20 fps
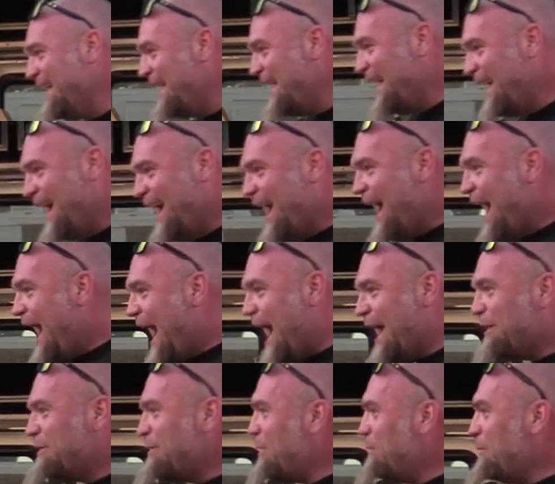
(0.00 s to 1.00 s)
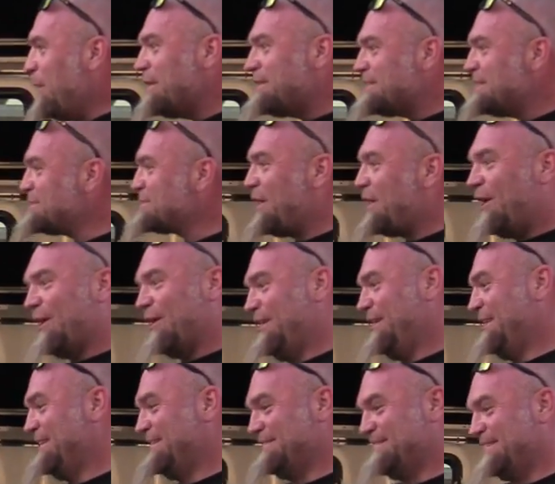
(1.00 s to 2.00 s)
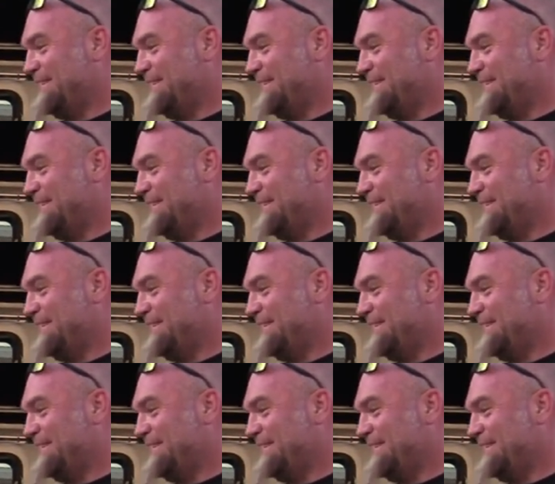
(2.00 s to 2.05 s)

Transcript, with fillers: Who's better. I don't know what this car is,